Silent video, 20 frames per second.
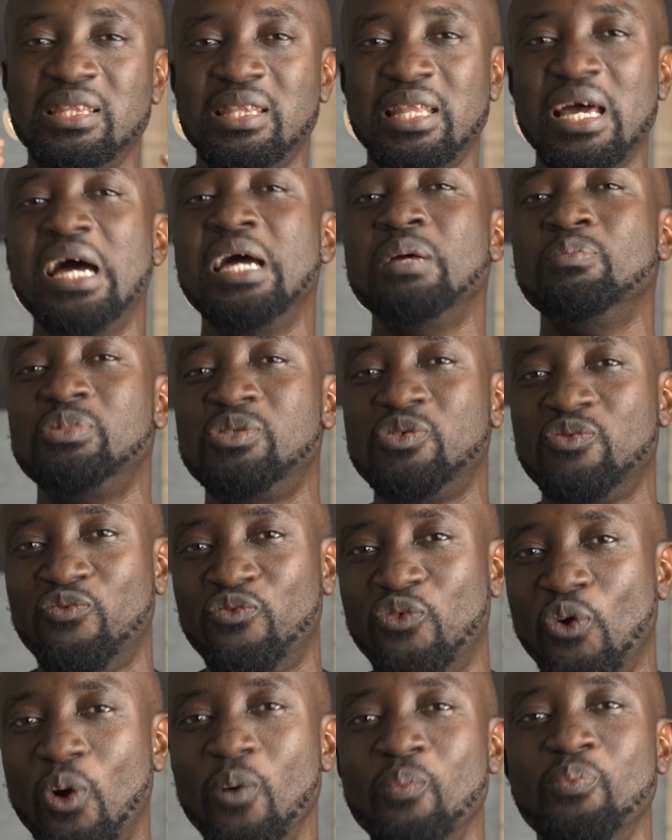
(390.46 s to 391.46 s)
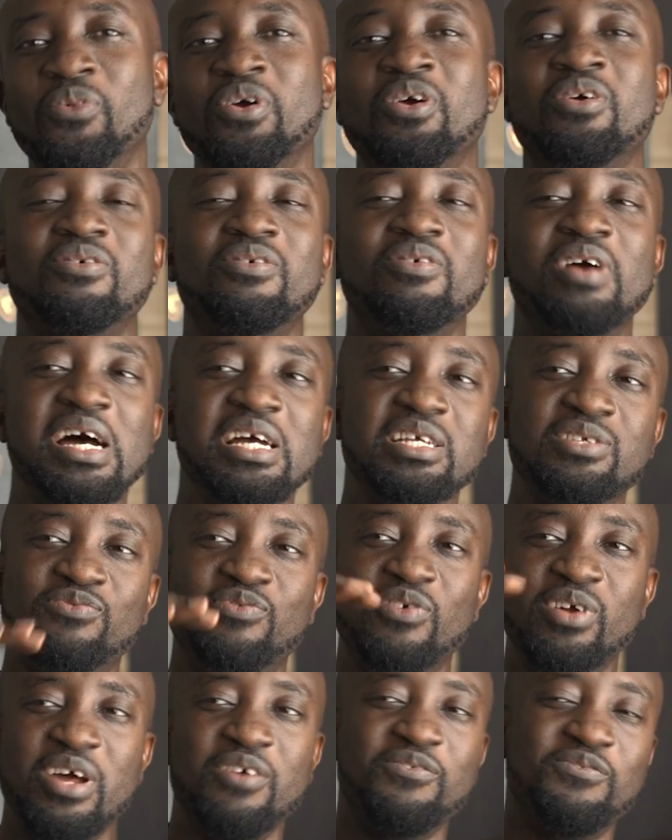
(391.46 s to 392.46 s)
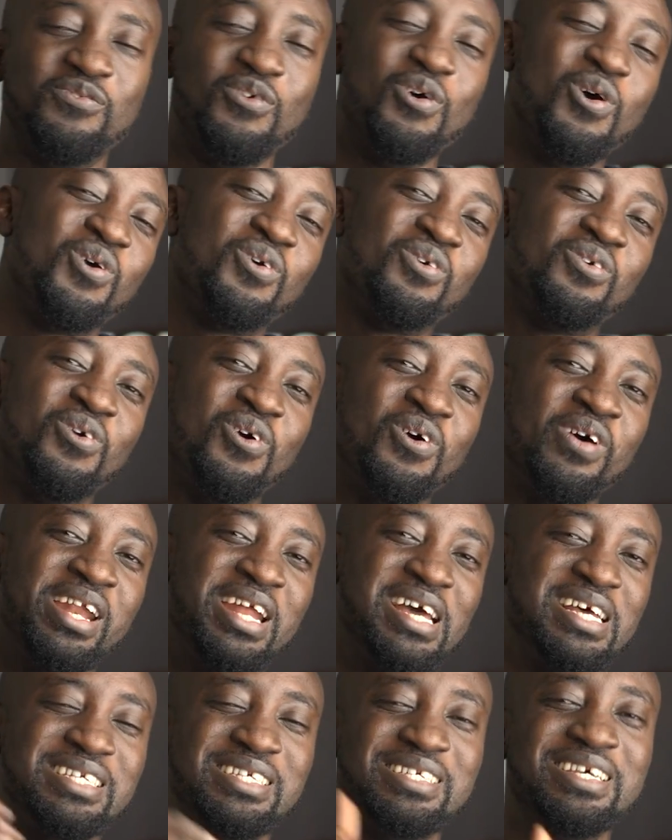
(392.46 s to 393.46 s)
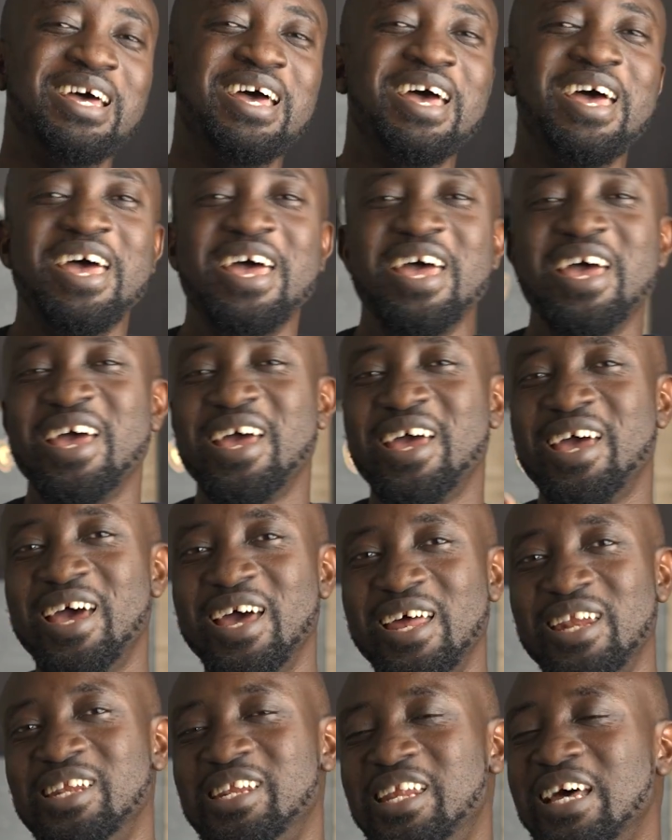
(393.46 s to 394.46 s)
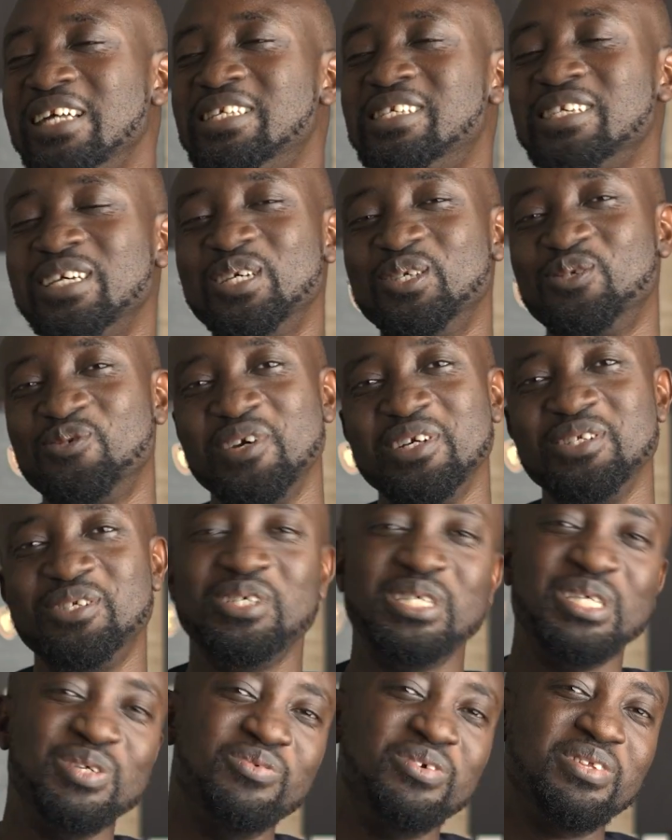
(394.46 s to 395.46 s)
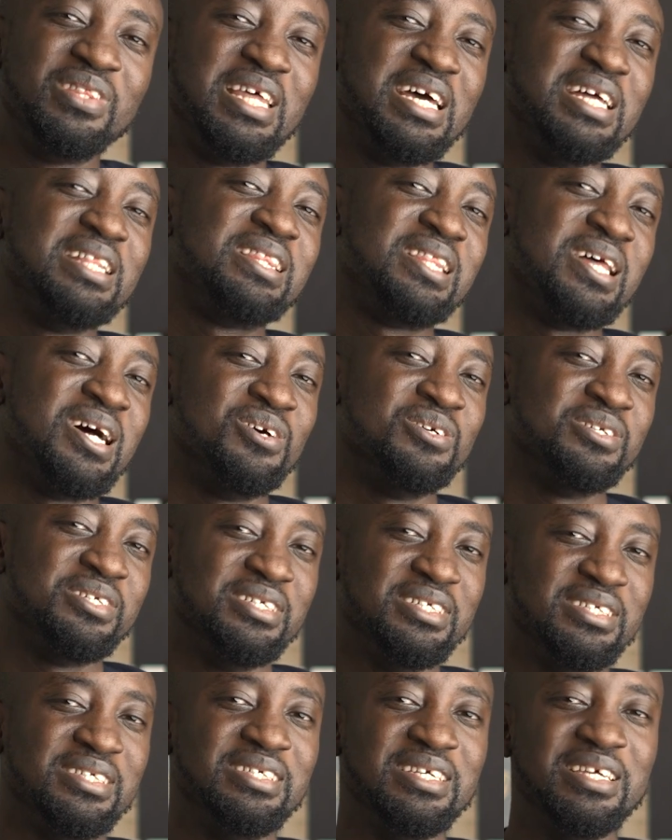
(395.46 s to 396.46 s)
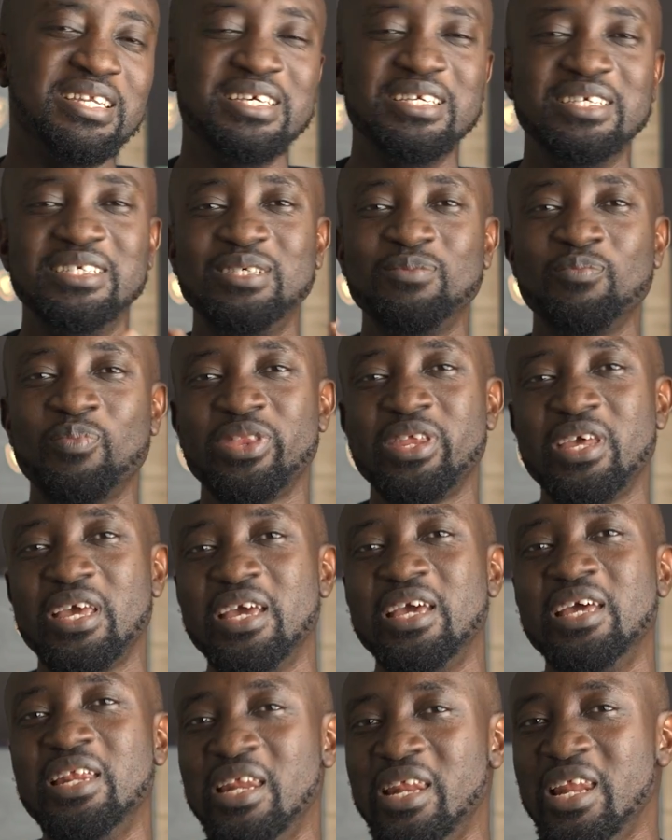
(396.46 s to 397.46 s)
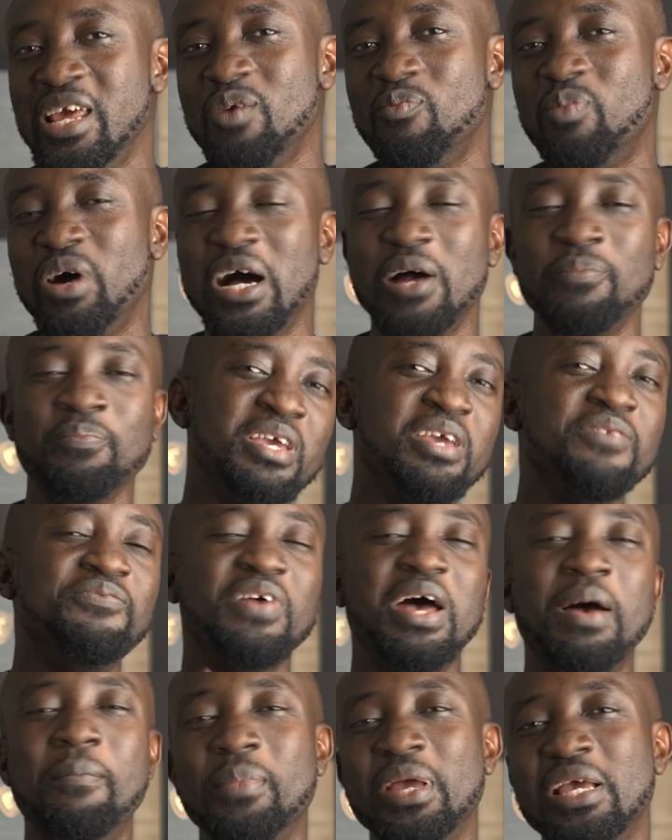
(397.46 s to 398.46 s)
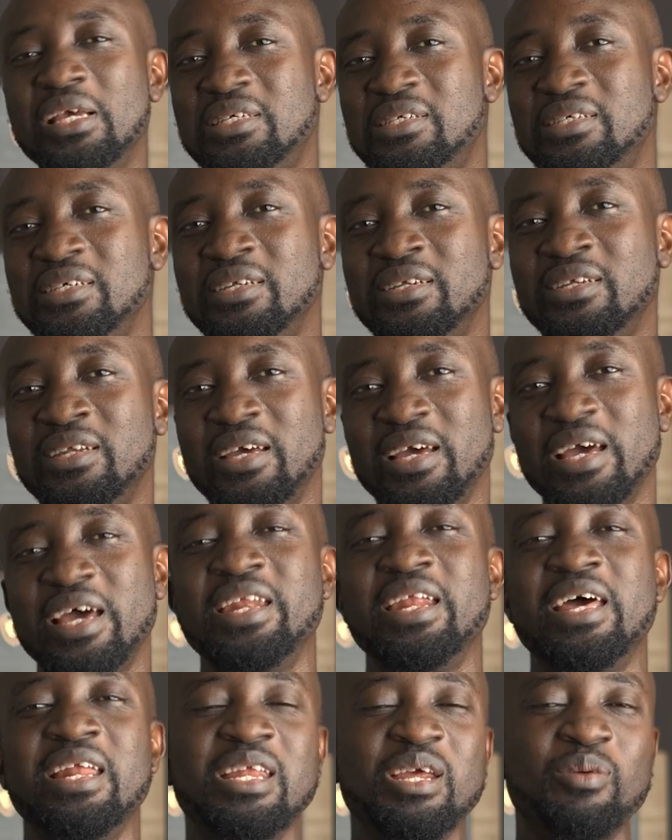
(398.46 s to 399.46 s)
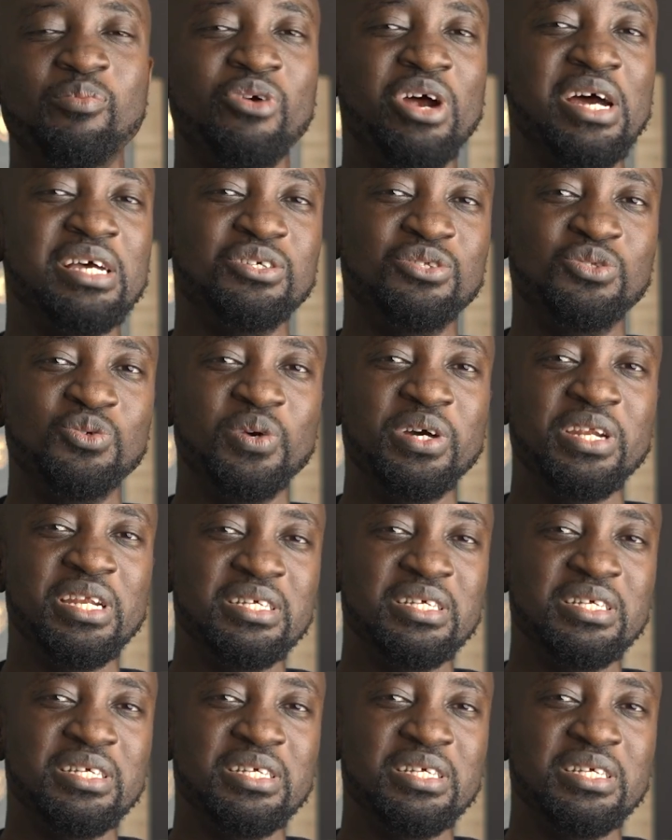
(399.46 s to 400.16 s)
times 4, right, for the 4 corners. And that is going to give you 10,000 cedis in labor if a mason and a laborer is doing